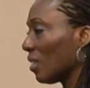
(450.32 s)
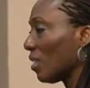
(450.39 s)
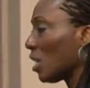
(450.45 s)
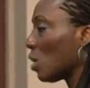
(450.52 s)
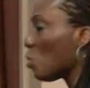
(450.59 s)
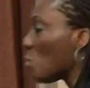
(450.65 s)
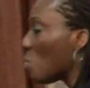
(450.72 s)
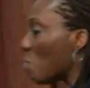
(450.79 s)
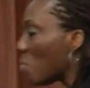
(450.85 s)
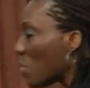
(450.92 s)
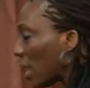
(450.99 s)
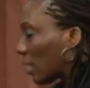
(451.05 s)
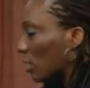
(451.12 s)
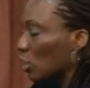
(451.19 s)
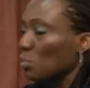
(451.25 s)
He will
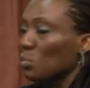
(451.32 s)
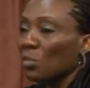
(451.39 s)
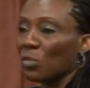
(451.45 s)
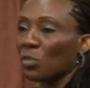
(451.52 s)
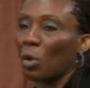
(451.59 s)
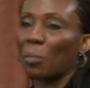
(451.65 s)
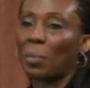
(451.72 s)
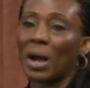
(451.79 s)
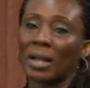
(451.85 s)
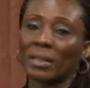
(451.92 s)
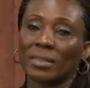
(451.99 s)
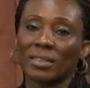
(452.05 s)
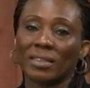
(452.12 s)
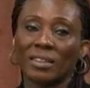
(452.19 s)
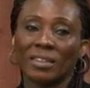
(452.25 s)
make smooth your
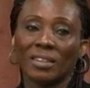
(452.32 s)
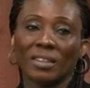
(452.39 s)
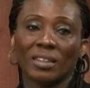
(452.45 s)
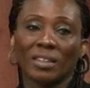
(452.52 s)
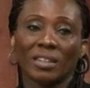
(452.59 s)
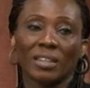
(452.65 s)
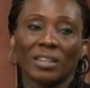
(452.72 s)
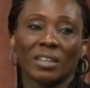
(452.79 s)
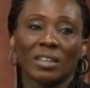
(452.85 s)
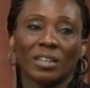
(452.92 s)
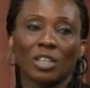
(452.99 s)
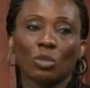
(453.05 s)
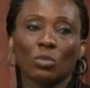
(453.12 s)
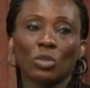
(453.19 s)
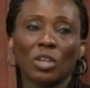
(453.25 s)
path.
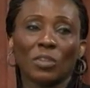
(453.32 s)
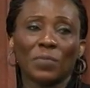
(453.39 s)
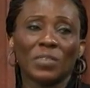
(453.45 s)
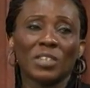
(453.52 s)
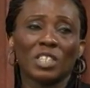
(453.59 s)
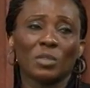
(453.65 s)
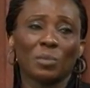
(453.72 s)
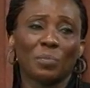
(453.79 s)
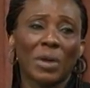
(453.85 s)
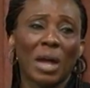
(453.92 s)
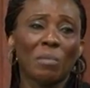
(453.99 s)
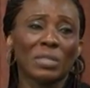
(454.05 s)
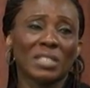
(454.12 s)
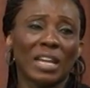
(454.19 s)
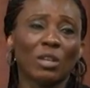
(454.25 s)
You will not finish your
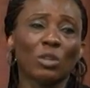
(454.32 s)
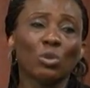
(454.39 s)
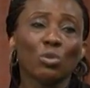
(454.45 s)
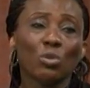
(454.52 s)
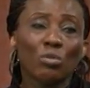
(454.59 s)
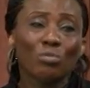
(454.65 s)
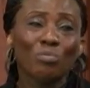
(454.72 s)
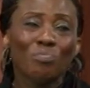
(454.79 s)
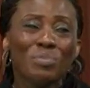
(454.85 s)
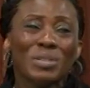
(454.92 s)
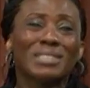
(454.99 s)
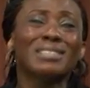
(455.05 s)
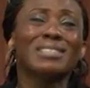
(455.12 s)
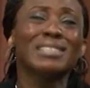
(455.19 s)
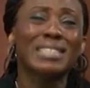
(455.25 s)
prayer meeting and you look
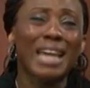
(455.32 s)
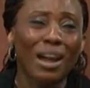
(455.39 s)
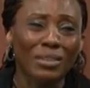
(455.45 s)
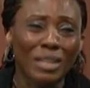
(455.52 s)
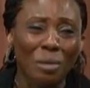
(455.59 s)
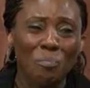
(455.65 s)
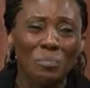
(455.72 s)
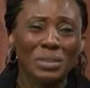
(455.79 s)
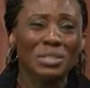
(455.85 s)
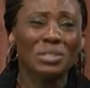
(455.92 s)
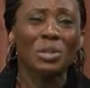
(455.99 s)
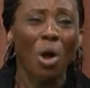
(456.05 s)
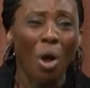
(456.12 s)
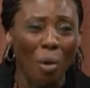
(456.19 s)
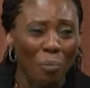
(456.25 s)
beaten down and
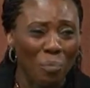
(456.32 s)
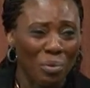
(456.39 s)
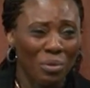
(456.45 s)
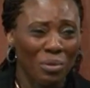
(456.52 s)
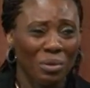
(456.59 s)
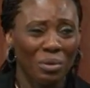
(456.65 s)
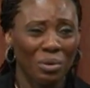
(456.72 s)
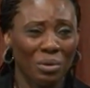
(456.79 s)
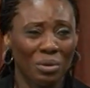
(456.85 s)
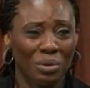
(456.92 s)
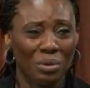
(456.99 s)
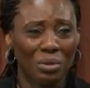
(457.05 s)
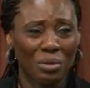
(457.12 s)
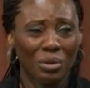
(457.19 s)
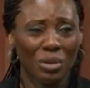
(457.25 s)
beaten up.
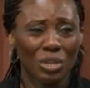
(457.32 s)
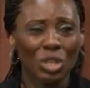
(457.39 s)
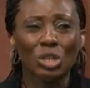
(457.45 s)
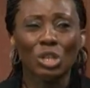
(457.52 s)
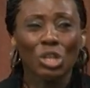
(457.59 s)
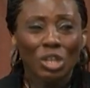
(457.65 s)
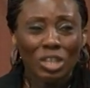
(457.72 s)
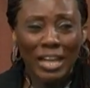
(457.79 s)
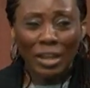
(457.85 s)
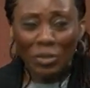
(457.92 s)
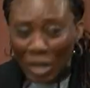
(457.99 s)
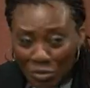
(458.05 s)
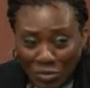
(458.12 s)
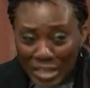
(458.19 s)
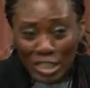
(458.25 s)
You look like
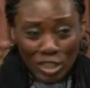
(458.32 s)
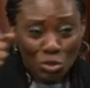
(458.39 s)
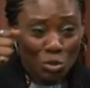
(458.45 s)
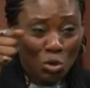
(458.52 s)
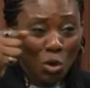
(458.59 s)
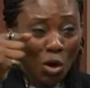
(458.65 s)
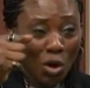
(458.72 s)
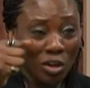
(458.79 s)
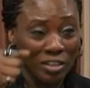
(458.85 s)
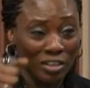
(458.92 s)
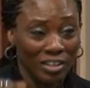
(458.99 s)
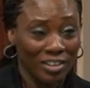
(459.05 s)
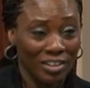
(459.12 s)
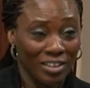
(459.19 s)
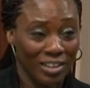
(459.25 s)
you are ready to go on.
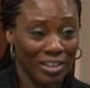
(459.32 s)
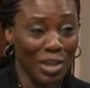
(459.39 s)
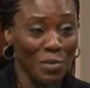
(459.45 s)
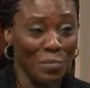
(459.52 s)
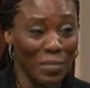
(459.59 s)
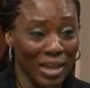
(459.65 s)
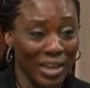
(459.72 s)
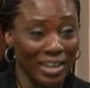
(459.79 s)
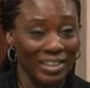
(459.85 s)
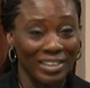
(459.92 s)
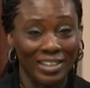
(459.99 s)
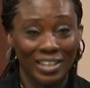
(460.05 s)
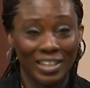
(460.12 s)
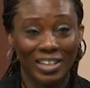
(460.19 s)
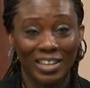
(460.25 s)
Amen.
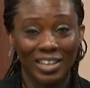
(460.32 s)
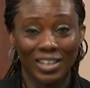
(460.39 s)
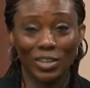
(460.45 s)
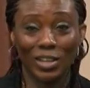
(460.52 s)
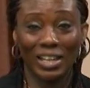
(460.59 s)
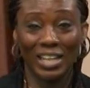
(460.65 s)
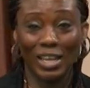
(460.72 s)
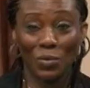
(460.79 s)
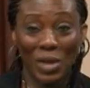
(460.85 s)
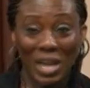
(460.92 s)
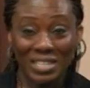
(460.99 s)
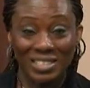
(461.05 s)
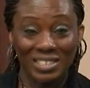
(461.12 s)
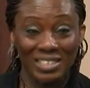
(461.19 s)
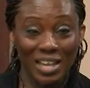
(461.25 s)
Yeah, like, where
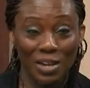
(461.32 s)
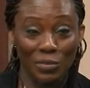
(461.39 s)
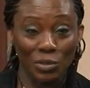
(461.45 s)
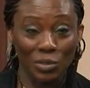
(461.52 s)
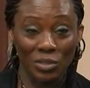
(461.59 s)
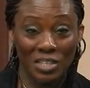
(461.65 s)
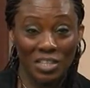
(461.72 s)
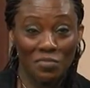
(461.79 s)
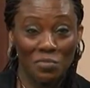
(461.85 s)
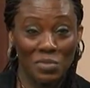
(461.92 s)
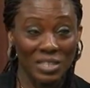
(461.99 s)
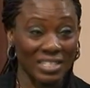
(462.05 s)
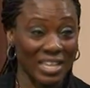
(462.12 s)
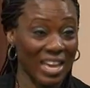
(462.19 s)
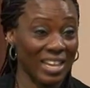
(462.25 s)
is the devil? Give me
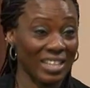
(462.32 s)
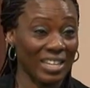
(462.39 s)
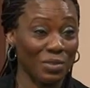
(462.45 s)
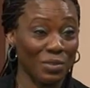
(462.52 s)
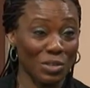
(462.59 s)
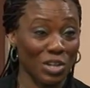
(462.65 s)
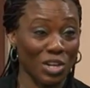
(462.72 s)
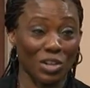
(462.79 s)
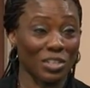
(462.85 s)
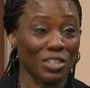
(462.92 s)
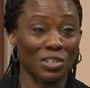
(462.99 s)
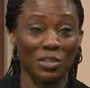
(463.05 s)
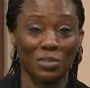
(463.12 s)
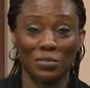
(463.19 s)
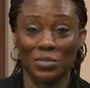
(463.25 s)
his head. I want to cut
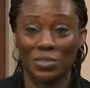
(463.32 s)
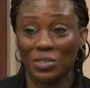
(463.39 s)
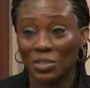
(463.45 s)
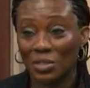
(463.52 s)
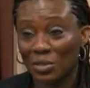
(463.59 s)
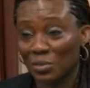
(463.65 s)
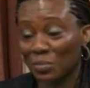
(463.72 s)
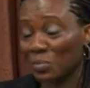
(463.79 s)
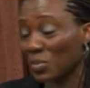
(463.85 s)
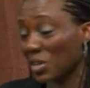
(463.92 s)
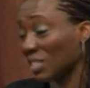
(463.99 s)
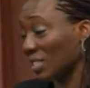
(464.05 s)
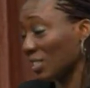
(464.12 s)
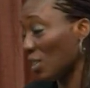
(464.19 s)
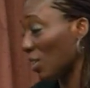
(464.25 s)
it off.
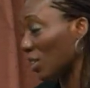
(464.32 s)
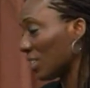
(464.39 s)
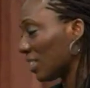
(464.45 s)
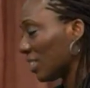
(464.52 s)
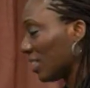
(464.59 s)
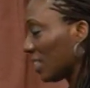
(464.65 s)
Praise God.